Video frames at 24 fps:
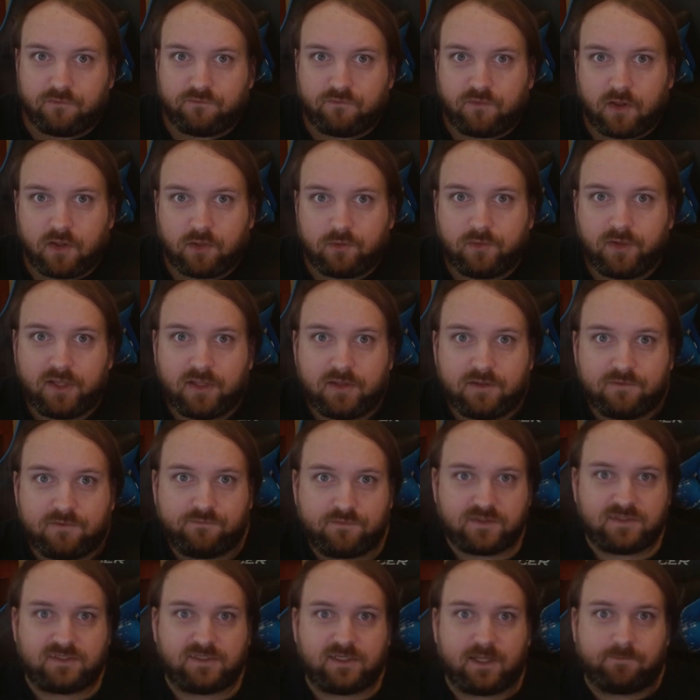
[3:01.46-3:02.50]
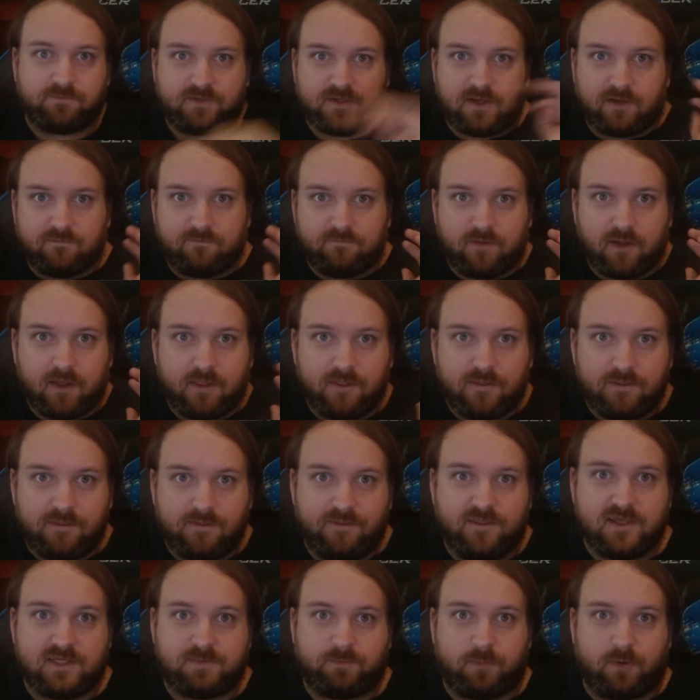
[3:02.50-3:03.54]
following in the footsteps of
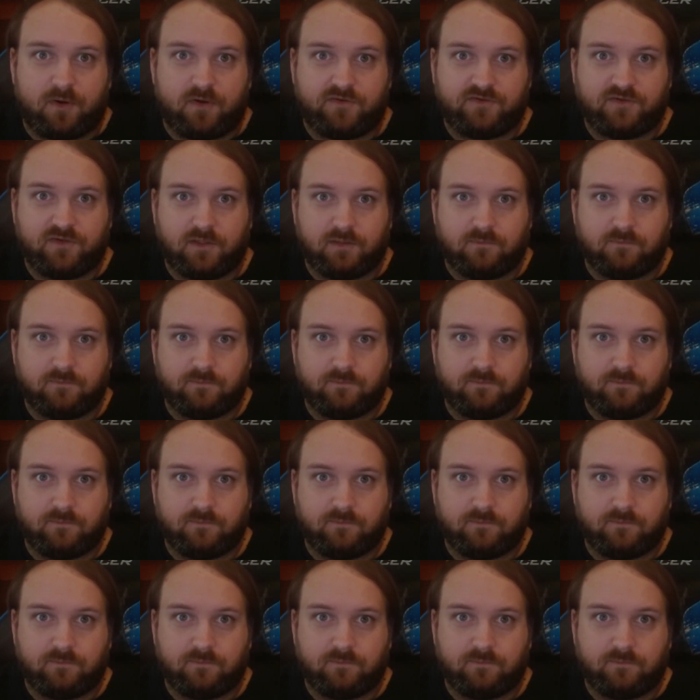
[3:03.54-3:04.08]
this person.